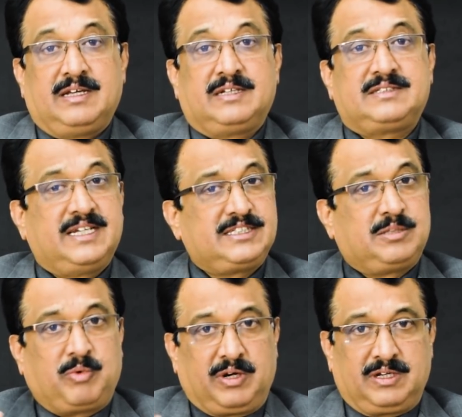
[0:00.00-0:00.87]
6th
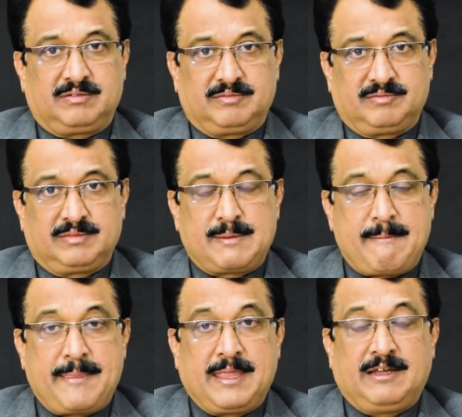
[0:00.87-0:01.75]
point.
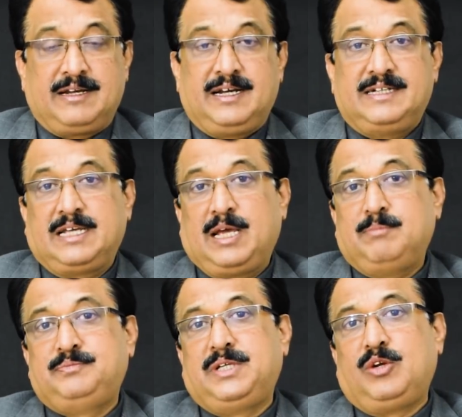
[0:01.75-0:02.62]
It's
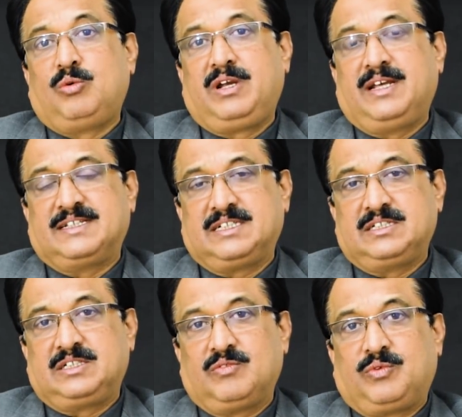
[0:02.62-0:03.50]
absolutely
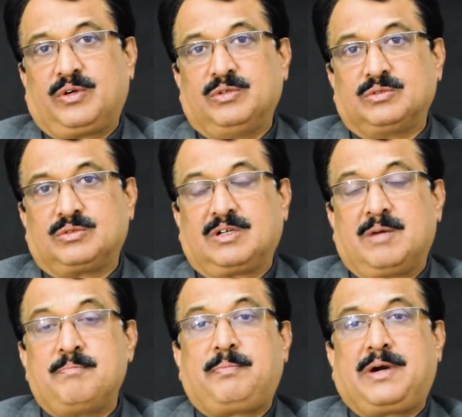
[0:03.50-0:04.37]
essential for you to
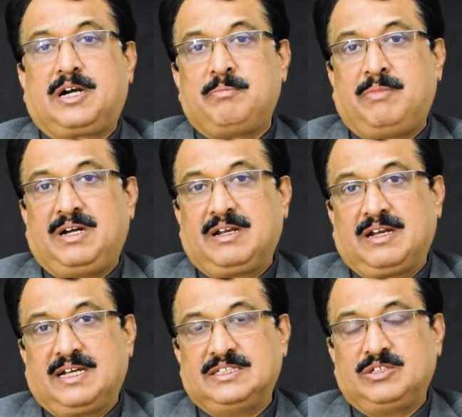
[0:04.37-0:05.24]

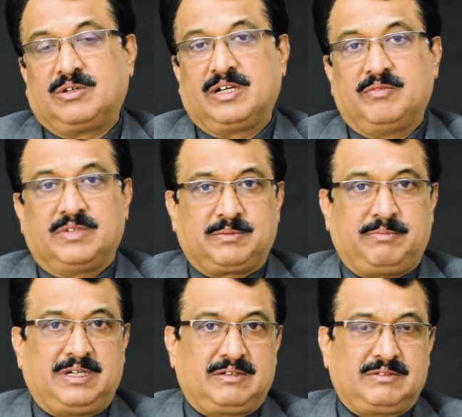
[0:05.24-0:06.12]
compartmentalize your
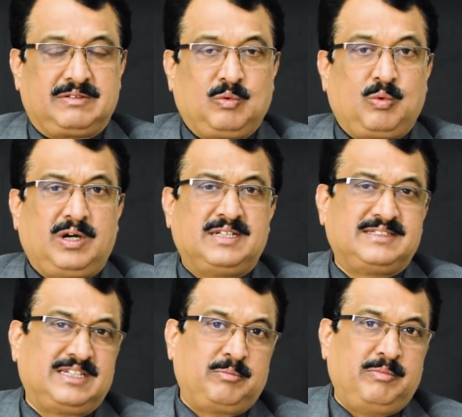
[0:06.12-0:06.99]
investment. What does
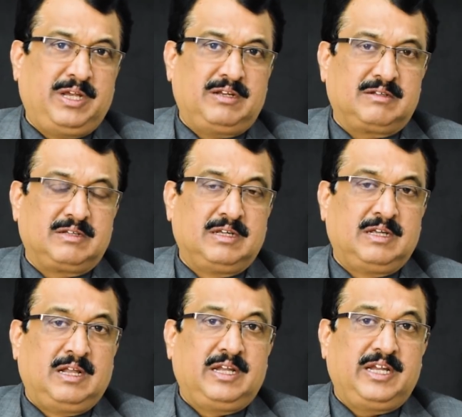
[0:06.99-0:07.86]
it mean?
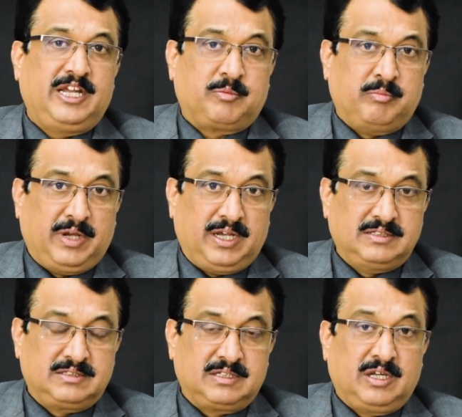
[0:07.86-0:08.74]
It
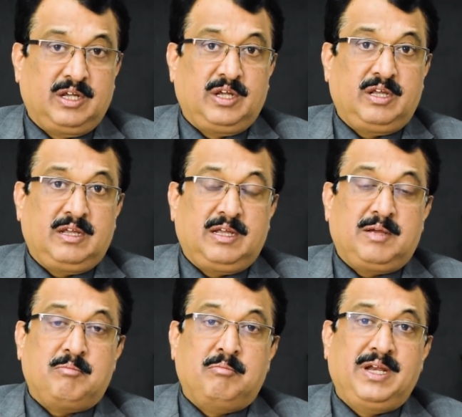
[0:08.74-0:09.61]
means
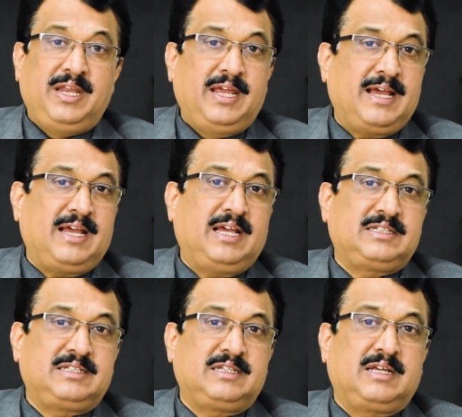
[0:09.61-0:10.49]
money
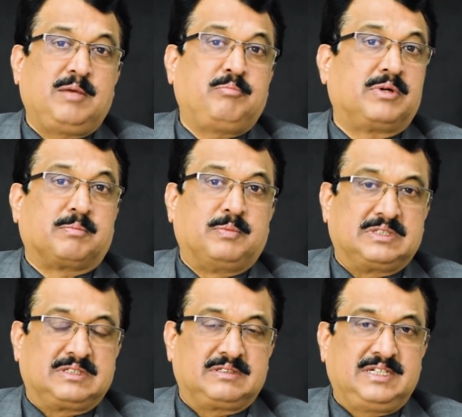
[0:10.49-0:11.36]
has a
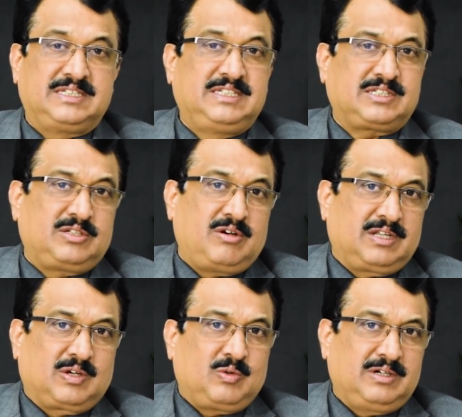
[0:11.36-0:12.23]
purpose. It's just not
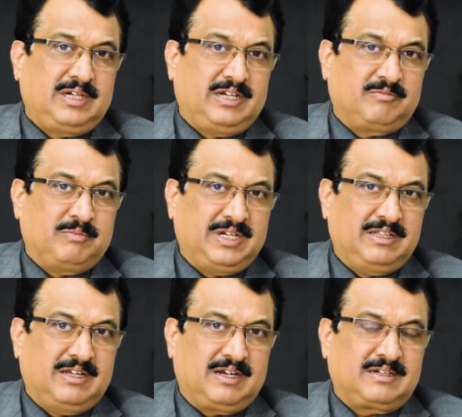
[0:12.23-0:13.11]
the quantity of money
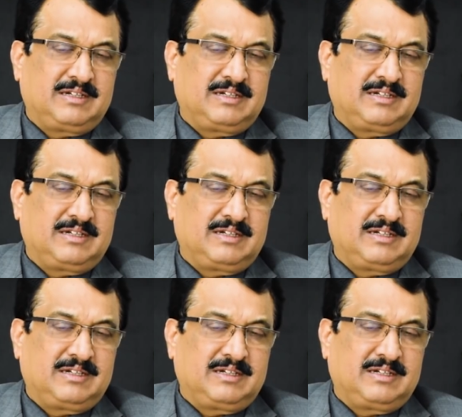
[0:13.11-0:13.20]
there.